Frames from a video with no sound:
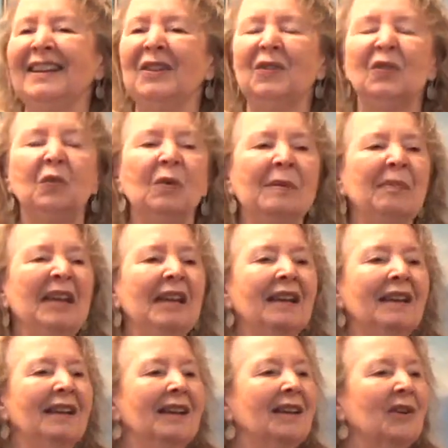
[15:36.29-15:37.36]

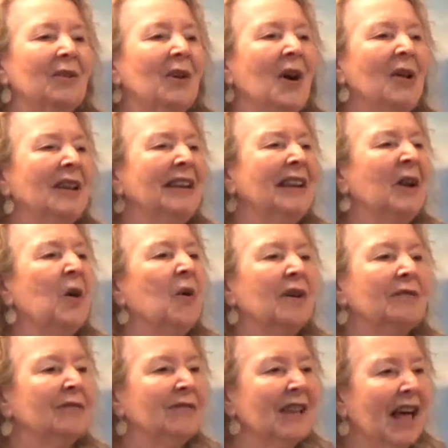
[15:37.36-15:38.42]
swimming, crawling,
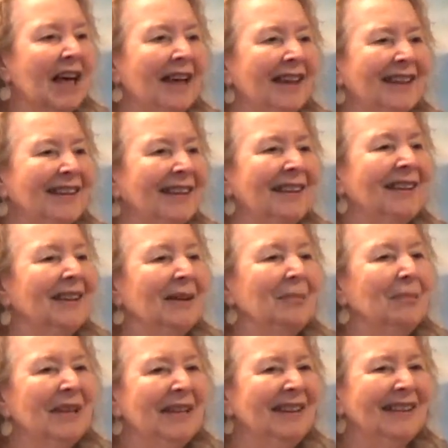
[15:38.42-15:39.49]
or flying
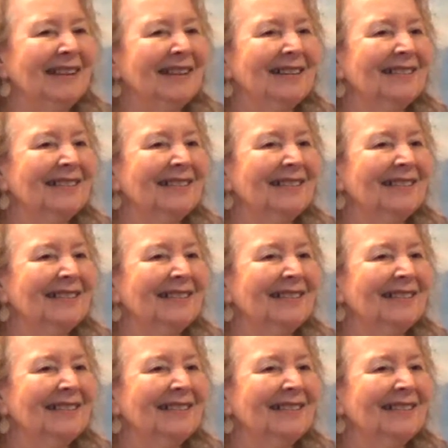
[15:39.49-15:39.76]
be